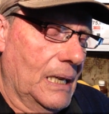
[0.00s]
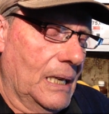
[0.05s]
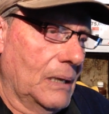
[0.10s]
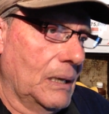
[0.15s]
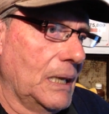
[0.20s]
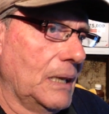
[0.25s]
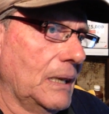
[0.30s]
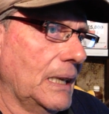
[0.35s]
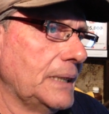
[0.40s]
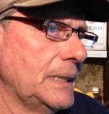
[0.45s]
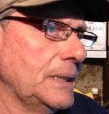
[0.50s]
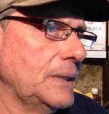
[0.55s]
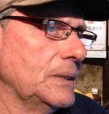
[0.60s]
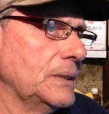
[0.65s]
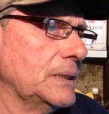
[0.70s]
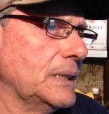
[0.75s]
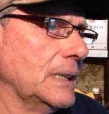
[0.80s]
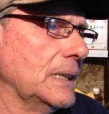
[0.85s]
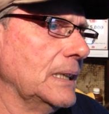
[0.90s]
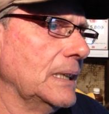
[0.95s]
Well, I
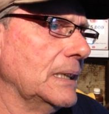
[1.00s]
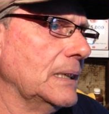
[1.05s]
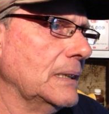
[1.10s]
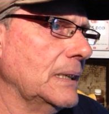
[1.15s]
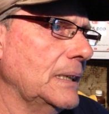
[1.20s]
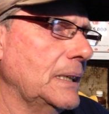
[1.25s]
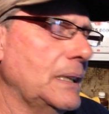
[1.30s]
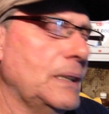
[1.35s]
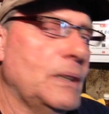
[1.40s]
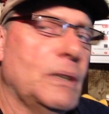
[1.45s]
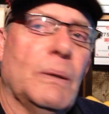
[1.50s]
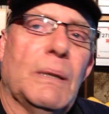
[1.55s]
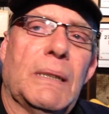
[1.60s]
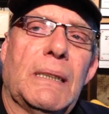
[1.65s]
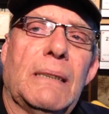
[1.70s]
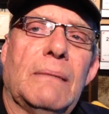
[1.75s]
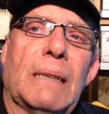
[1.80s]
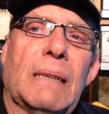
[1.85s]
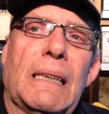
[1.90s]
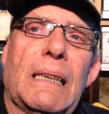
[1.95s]
didn't do
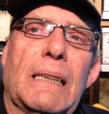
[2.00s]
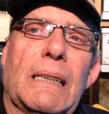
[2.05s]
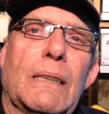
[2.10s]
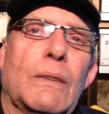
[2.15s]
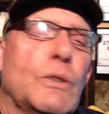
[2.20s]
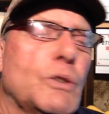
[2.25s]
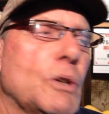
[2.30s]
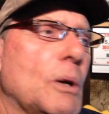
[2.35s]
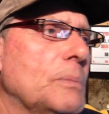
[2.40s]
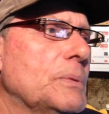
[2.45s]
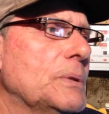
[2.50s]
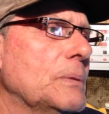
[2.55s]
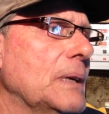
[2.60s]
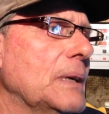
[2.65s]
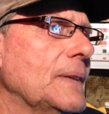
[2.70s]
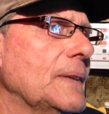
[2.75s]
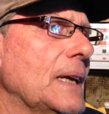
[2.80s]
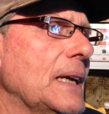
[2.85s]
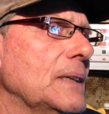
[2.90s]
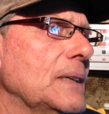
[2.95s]
any little jobs
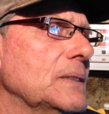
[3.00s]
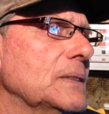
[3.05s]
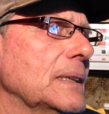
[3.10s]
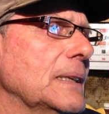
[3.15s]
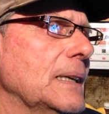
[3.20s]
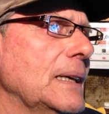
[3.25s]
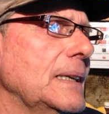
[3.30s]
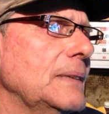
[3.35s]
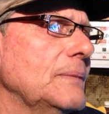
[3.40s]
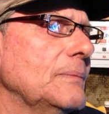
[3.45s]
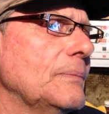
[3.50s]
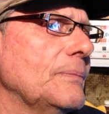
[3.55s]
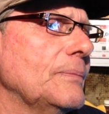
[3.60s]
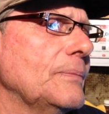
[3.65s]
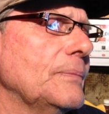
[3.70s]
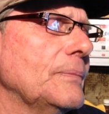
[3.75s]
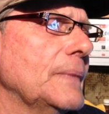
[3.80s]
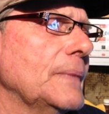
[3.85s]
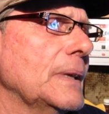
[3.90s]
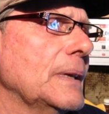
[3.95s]
around the house today.
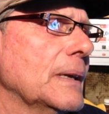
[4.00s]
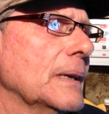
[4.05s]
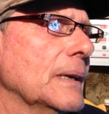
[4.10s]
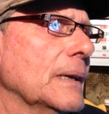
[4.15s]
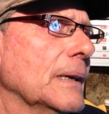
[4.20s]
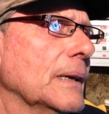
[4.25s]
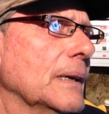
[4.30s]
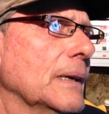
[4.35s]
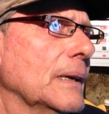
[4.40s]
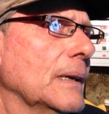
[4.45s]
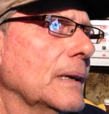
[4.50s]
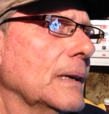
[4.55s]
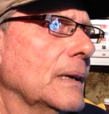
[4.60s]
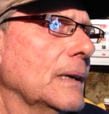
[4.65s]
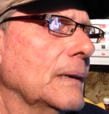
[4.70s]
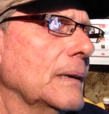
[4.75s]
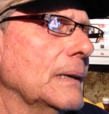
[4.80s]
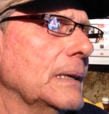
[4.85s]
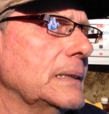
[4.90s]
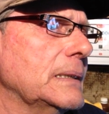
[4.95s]

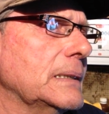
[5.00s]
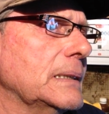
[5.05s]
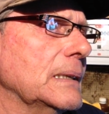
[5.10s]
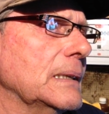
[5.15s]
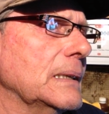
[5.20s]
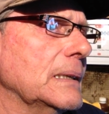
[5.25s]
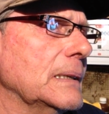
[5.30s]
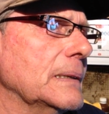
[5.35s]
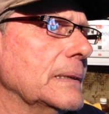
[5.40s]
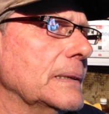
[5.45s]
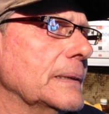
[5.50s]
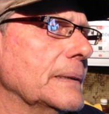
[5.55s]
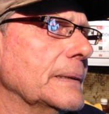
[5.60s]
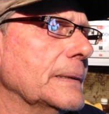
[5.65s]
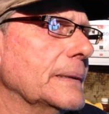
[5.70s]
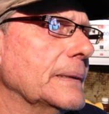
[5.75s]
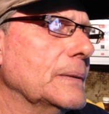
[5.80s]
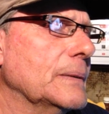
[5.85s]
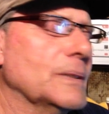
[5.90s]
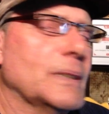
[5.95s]
Because
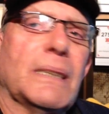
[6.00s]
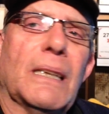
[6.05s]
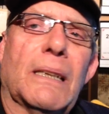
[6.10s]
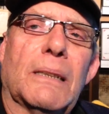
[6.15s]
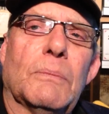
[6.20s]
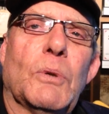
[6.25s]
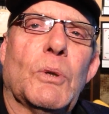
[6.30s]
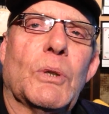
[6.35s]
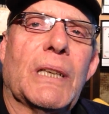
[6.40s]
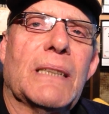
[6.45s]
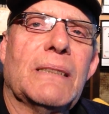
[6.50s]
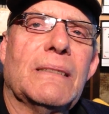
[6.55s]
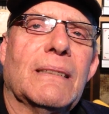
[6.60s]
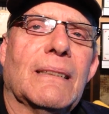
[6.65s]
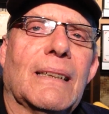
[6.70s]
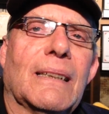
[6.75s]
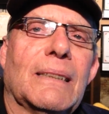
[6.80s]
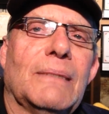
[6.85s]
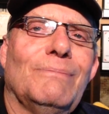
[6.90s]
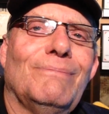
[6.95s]
I'd done them all
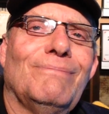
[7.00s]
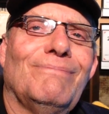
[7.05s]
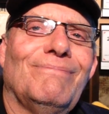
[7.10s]
yesterday.